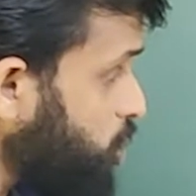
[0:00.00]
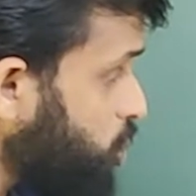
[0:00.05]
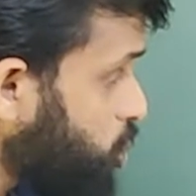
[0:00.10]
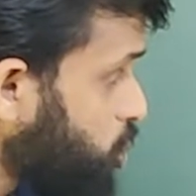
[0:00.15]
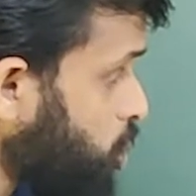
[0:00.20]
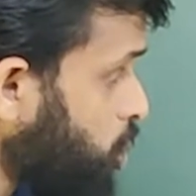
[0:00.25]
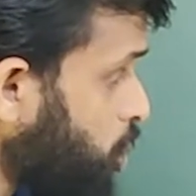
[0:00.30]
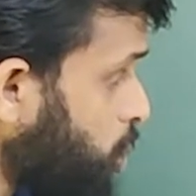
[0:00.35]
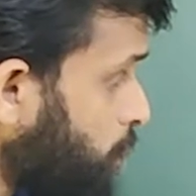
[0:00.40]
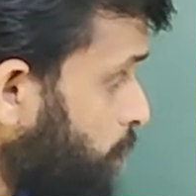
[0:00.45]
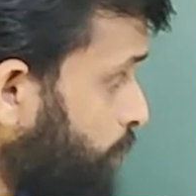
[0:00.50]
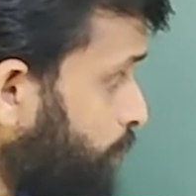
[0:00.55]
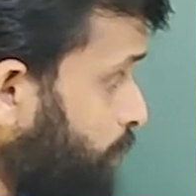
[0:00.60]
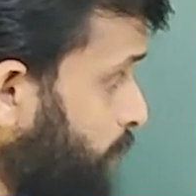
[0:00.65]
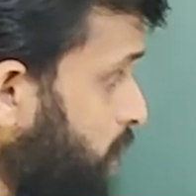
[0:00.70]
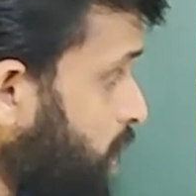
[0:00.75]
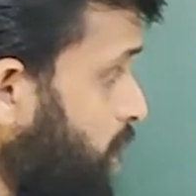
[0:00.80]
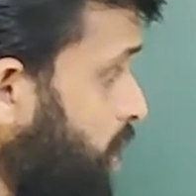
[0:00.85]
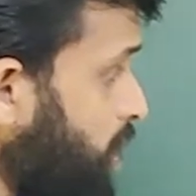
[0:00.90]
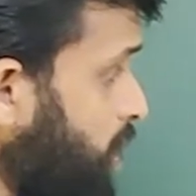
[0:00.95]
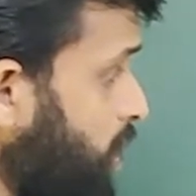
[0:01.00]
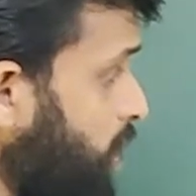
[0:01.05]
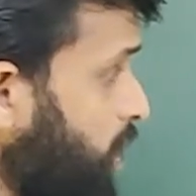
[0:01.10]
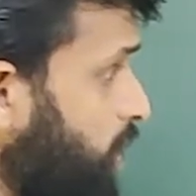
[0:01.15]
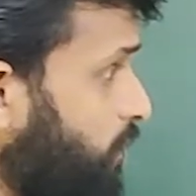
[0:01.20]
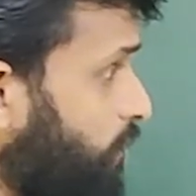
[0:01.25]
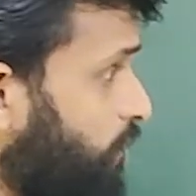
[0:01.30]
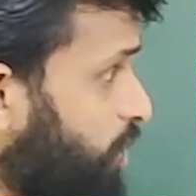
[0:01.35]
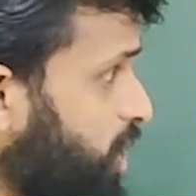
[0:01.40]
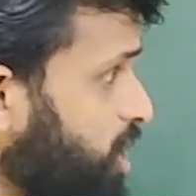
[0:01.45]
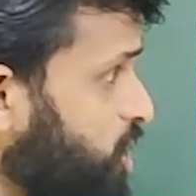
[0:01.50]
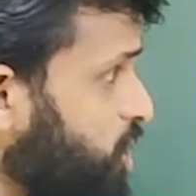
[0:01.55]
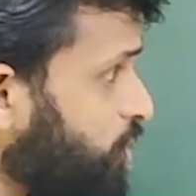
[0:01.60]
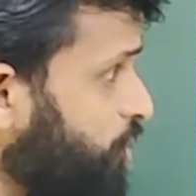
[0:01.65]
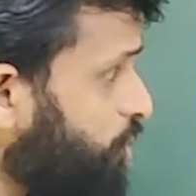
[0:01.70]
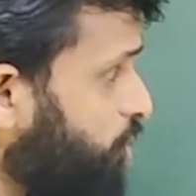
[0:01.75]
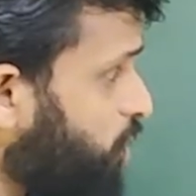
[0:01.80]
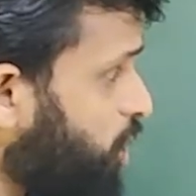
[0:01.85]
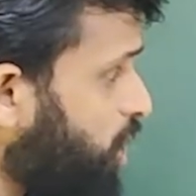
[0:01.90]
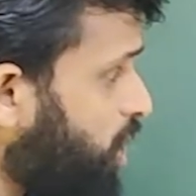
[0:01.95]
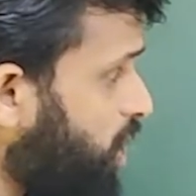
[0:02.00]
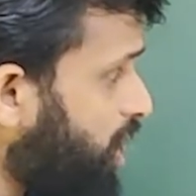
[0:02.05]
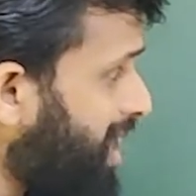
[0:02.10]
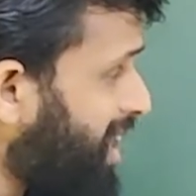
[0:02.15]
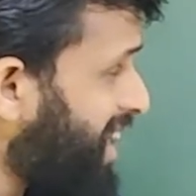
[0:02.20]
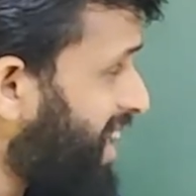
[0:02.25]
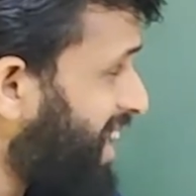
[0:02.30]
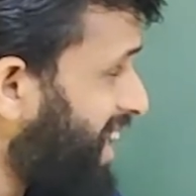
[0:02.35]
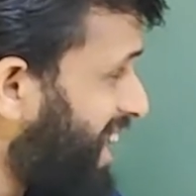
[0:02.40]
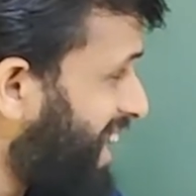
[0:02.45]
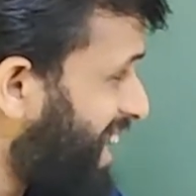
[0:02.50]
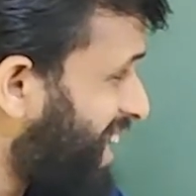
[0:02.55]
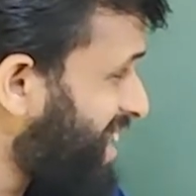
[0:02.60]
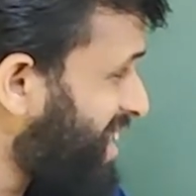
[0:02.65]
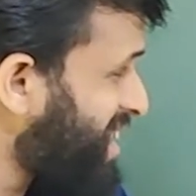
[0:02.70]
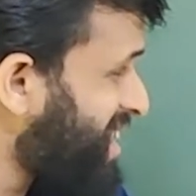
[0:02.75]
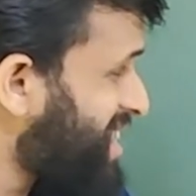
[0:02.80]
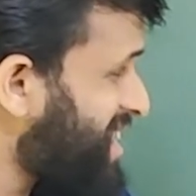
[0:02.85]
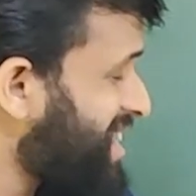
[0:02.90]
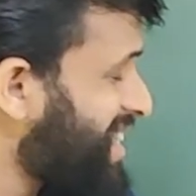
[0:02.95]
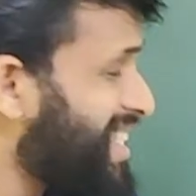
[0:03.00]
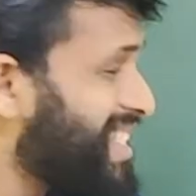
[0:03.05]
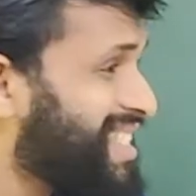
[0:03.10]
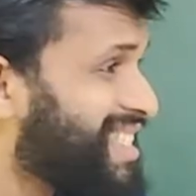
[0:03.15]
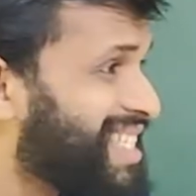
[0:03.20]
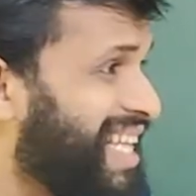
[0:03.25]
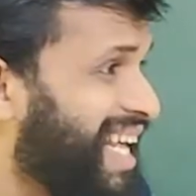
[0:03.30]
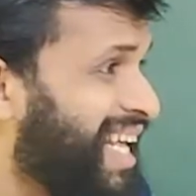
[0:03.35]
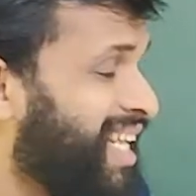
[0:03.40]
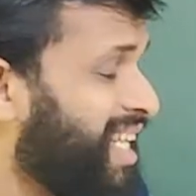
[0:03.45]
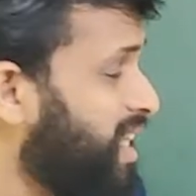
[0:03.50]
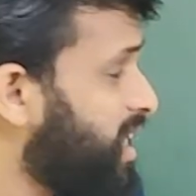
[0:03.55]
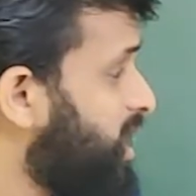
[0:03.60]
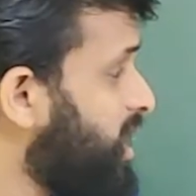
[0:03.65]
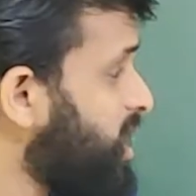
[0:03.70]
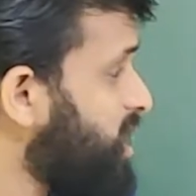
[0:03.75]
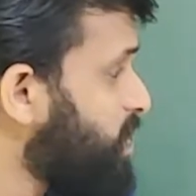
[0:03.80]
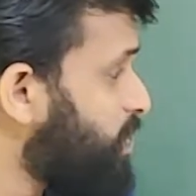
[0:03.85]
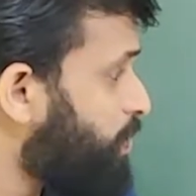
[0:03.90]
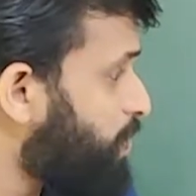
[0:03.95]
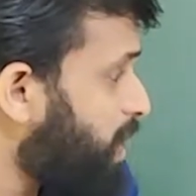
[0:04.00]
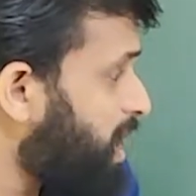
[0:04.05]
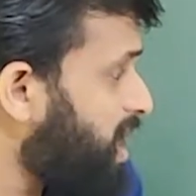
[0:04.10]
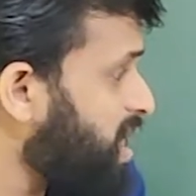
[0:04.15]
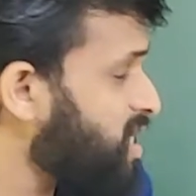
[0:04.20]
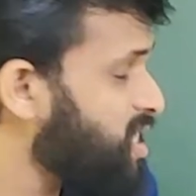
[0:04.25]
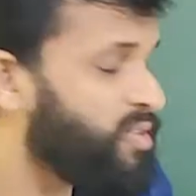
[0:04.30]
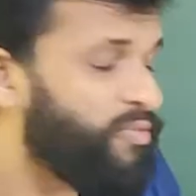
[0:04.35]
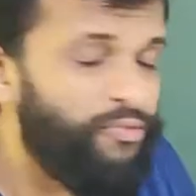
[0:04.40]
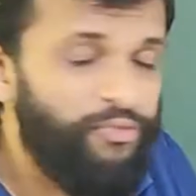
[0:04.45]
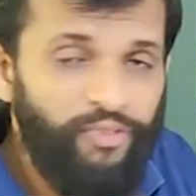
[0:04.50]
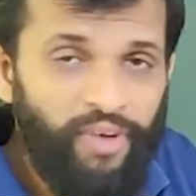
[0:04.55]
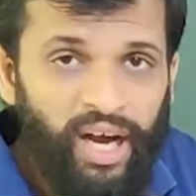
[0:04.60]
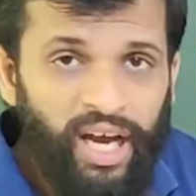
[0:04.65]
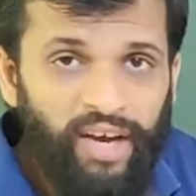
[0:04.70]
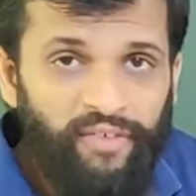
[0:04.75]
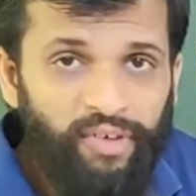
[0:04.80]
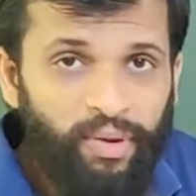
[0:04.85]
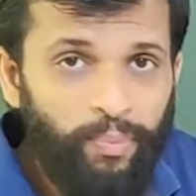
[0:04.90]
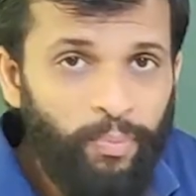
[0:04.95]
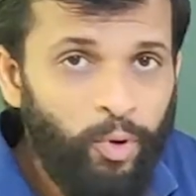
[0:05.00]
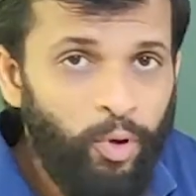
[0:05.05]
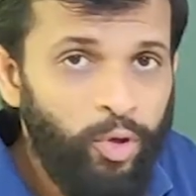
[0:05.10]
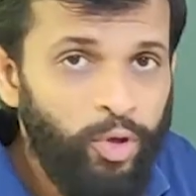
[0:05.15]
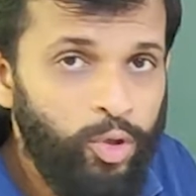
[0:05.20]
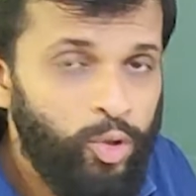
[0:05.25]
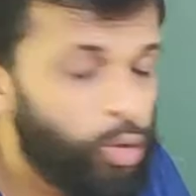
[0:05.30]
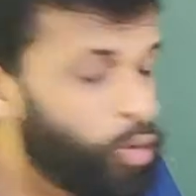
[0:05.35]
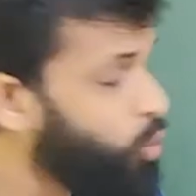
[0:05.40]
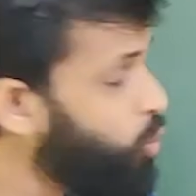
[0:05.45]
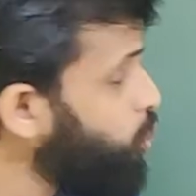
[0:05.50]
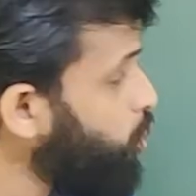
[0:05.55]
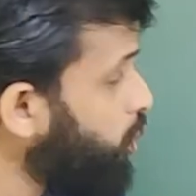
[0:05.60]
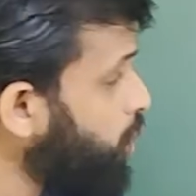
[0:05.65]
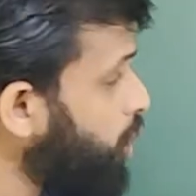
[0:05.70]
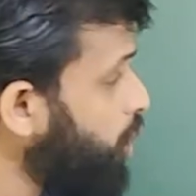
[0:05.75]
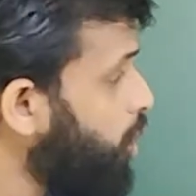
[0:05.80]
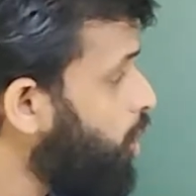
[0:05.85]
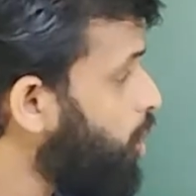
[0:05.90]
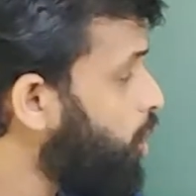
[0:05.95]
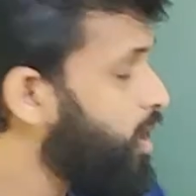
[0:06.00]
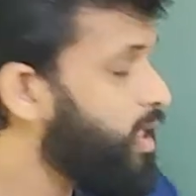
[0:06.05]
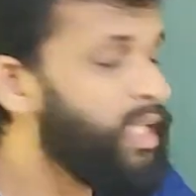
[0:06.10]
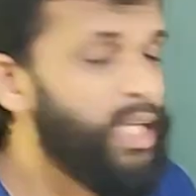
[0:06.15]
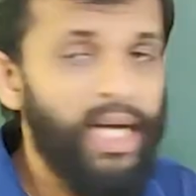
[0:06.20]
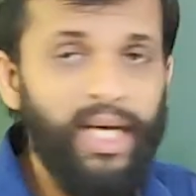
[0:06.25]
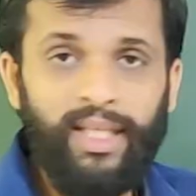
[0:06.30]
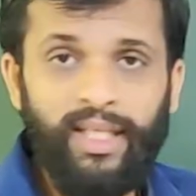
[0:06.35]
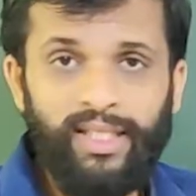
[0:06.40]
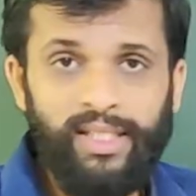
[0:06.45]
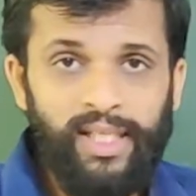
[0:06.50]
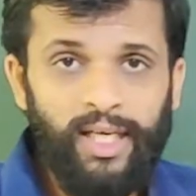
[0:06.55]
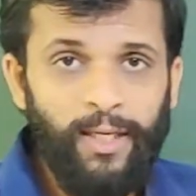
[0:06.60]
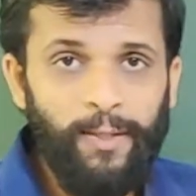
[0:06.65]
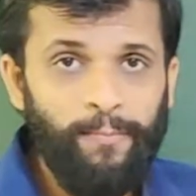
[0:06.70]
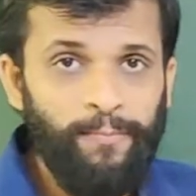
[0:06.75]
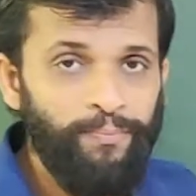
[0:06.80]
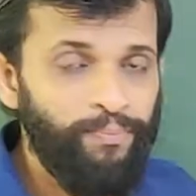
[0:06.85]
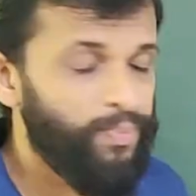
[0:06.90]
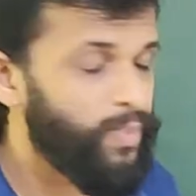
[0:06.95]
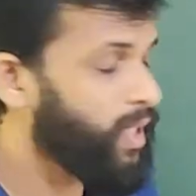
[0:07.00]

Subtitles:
So, first of all, let us send this plus 5 upon 2 on the other side.